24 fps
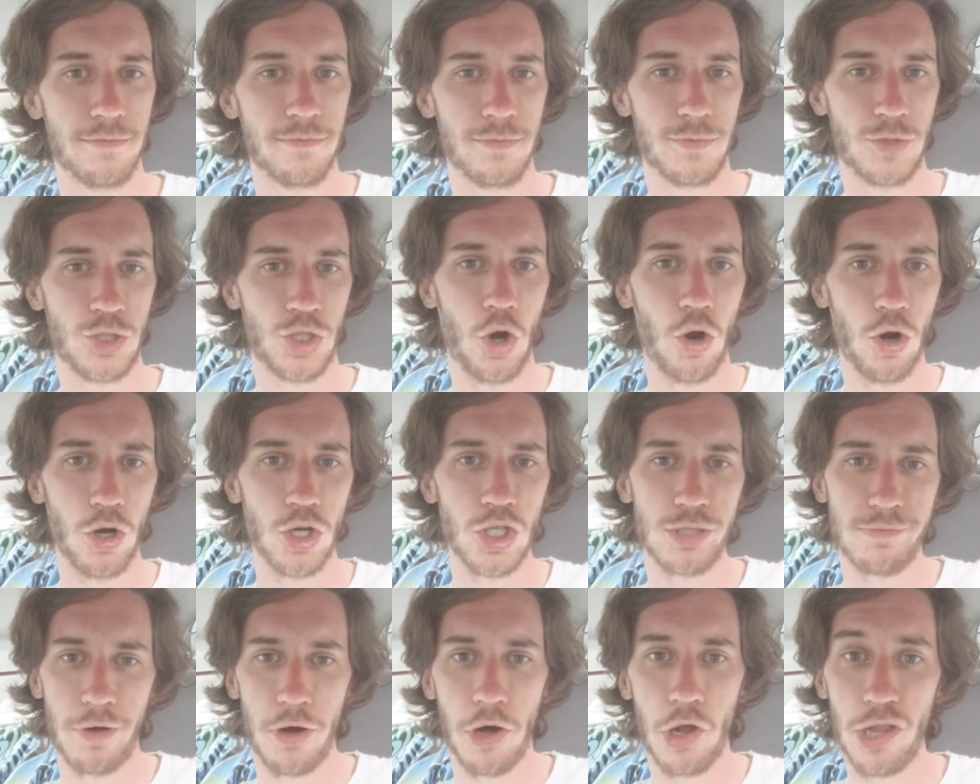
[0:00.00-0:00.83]
charge
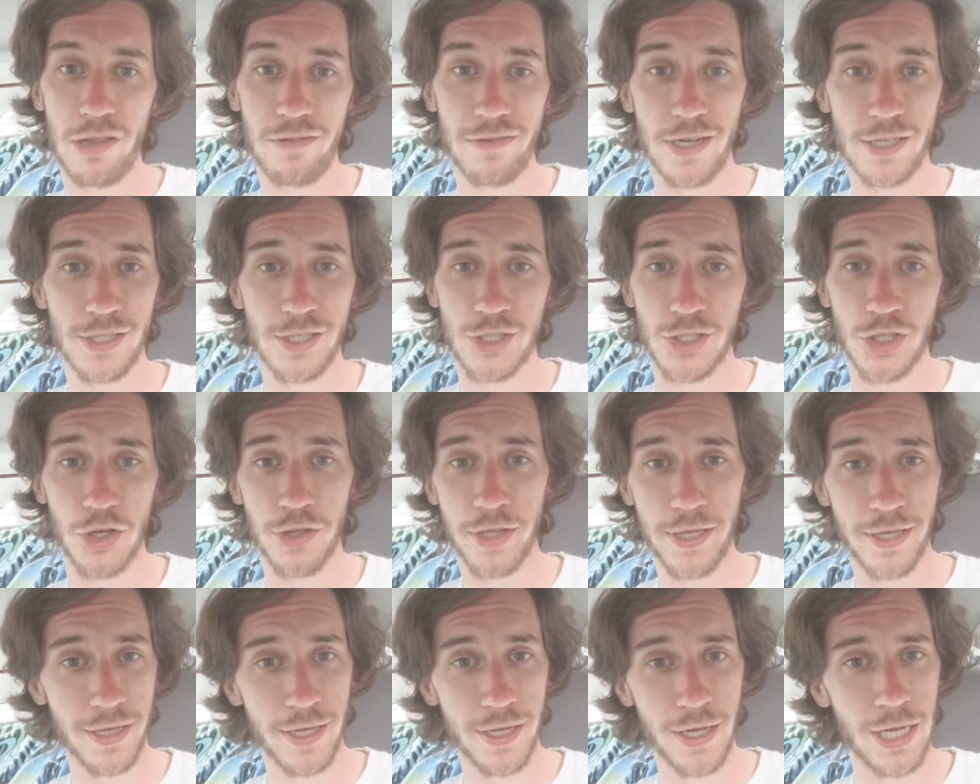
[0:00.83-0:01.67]
of all of us so
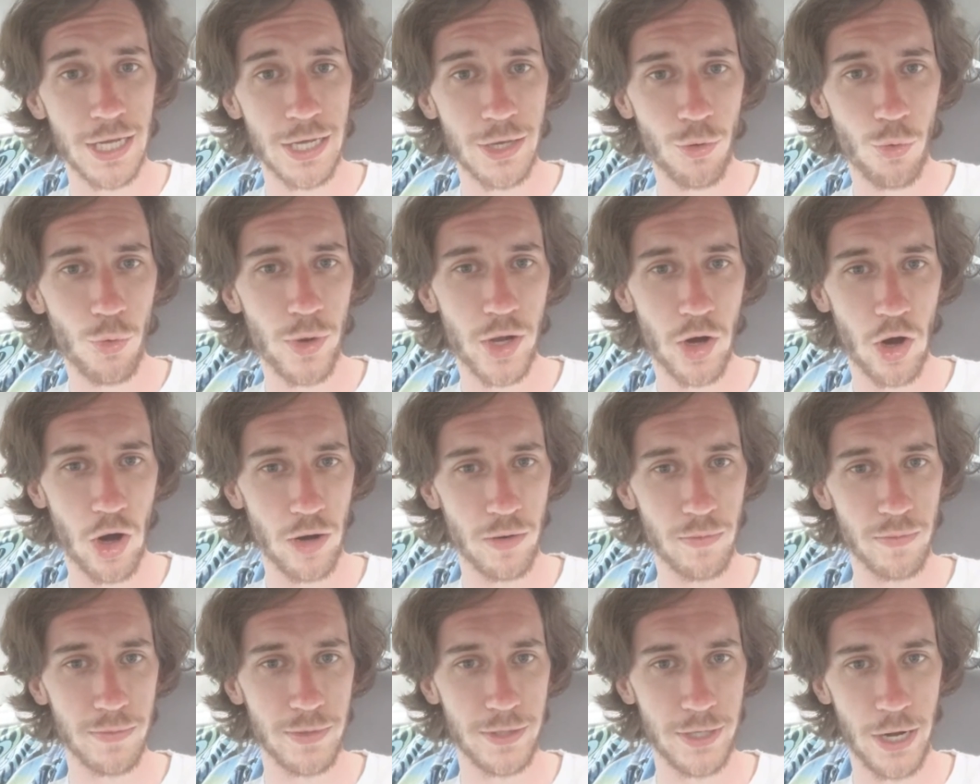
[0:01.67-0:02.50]
that we
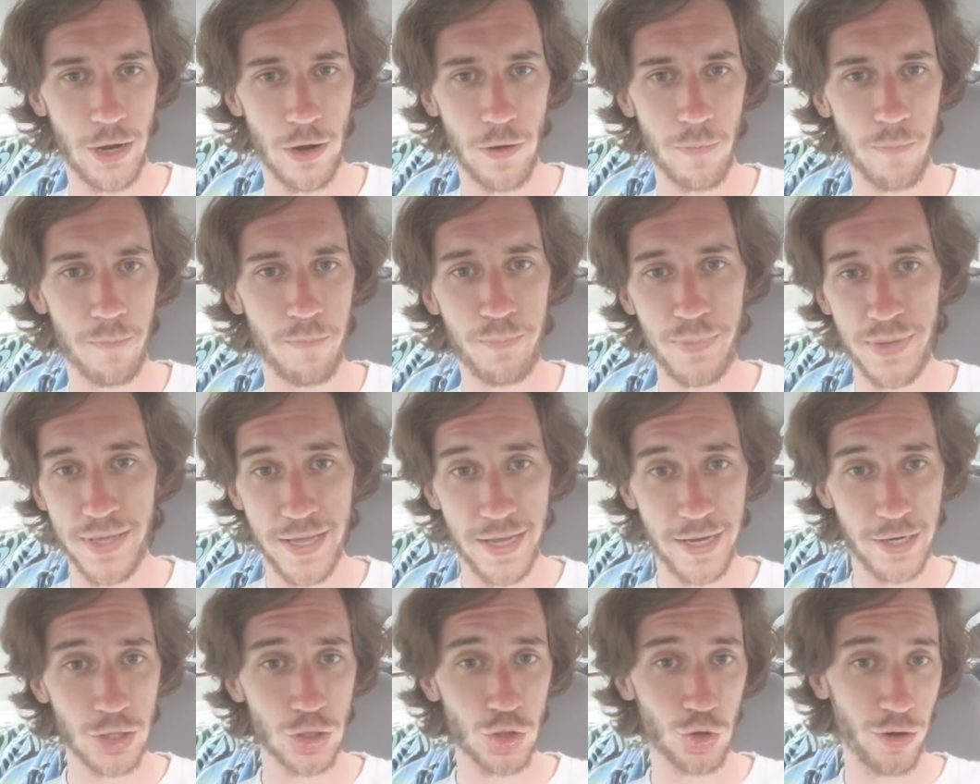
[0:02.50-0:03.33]
aren't,
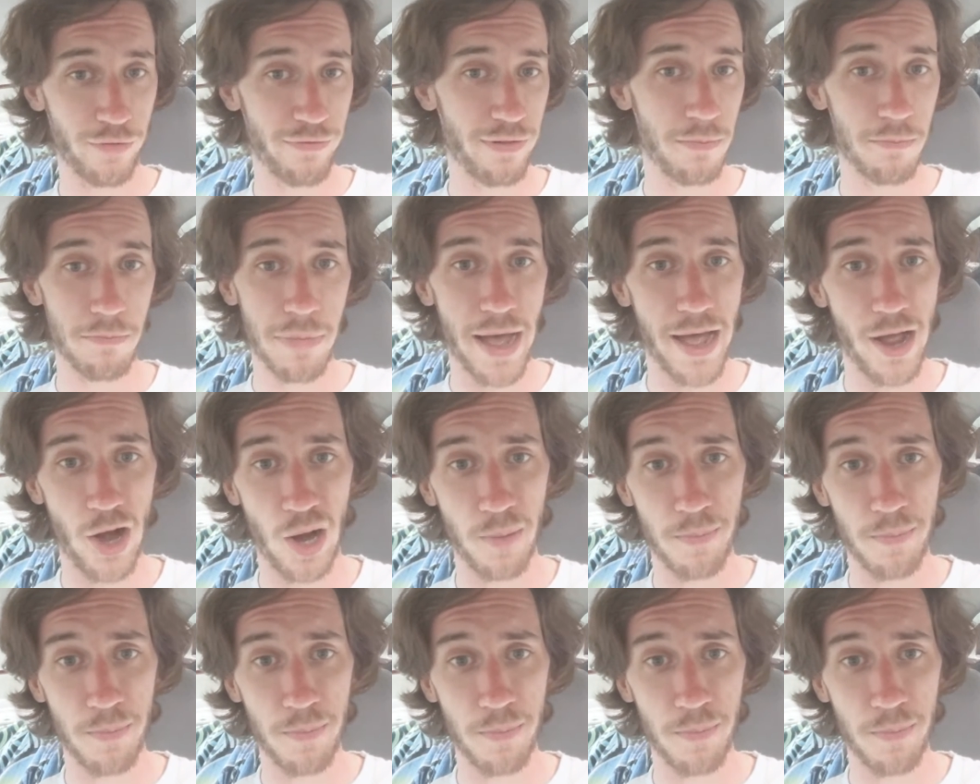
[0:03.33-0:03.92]
being driven by our